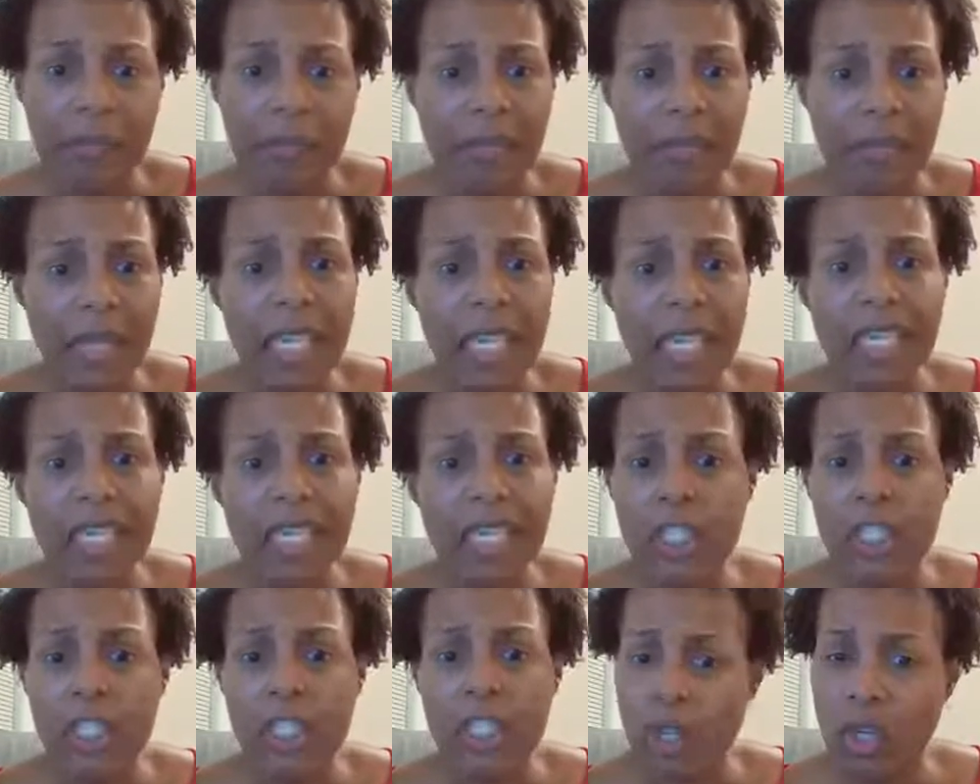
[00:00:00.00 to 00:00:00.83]

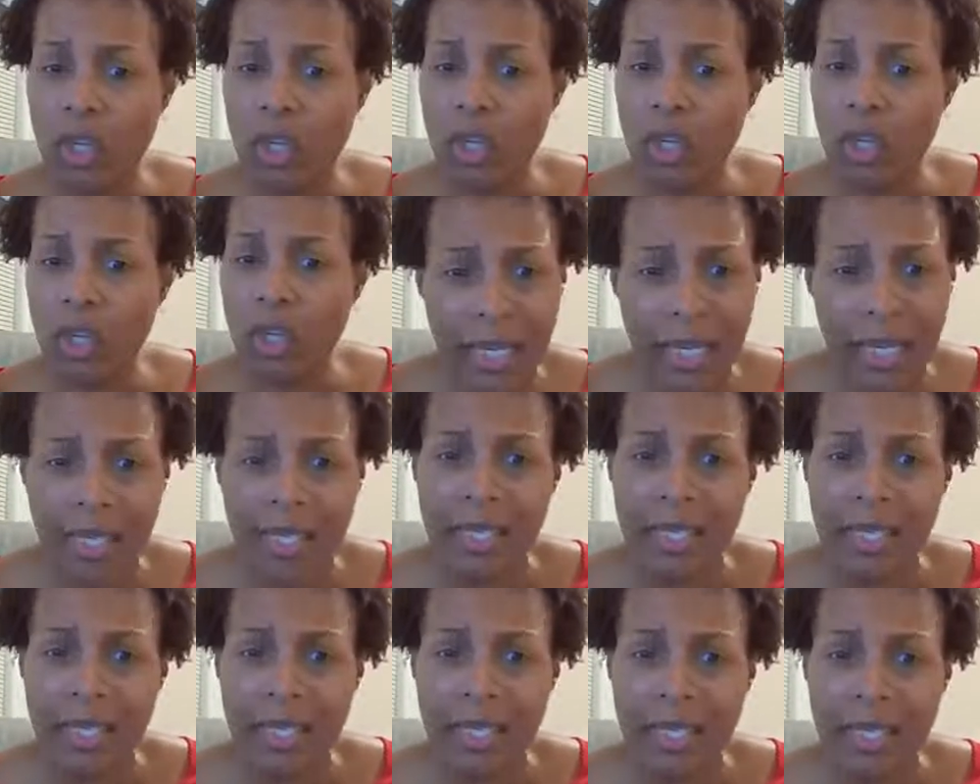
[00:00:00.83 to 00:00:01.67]
Get your mind
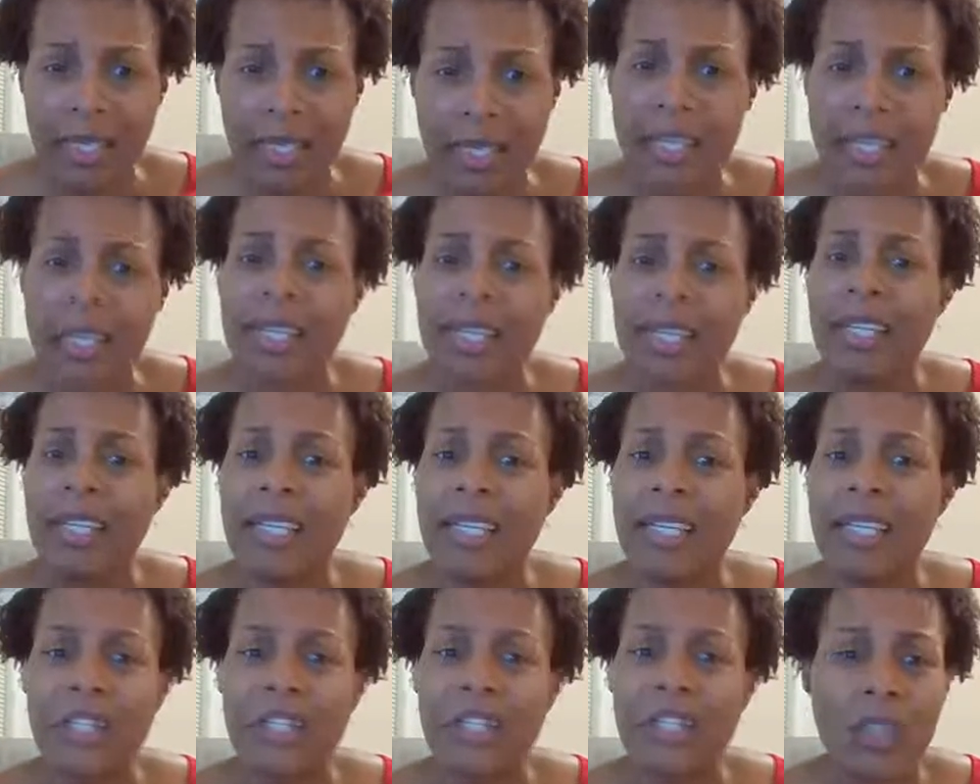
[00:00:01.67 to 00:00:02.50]
right,
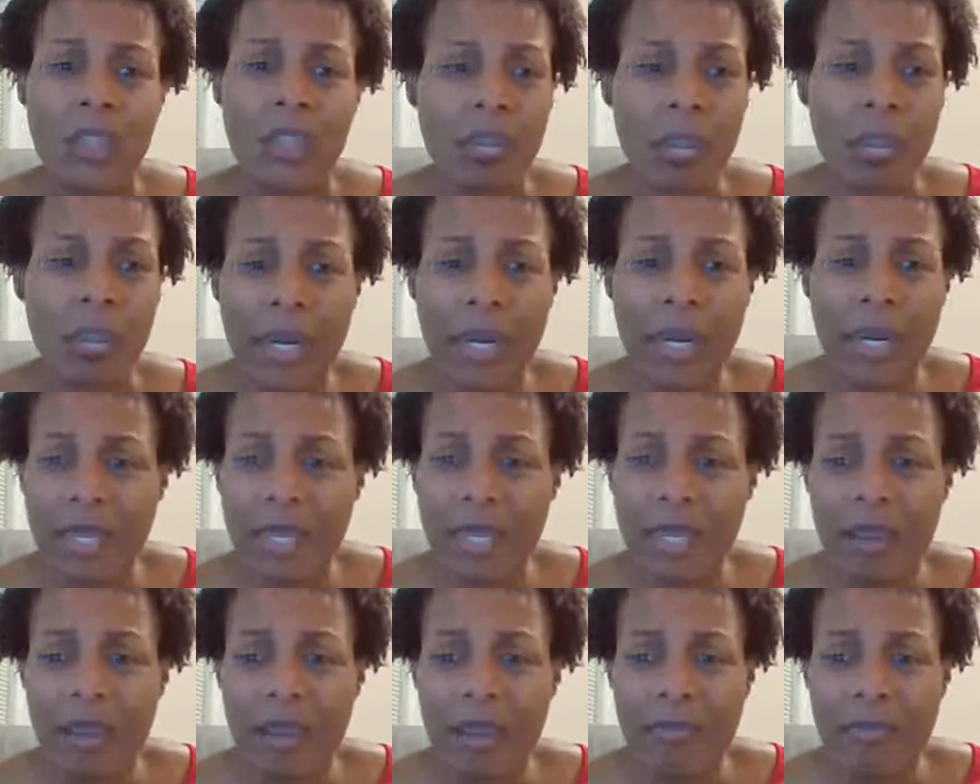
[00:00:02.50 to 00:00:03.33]
get your prayer
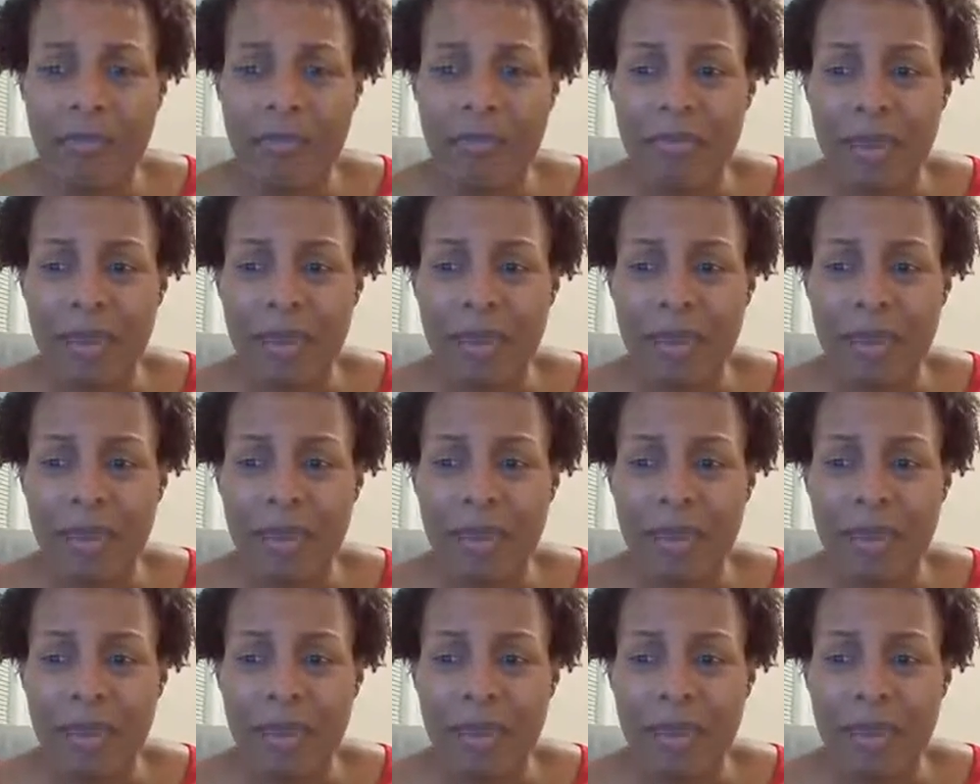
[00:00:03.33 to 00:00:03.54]
life right,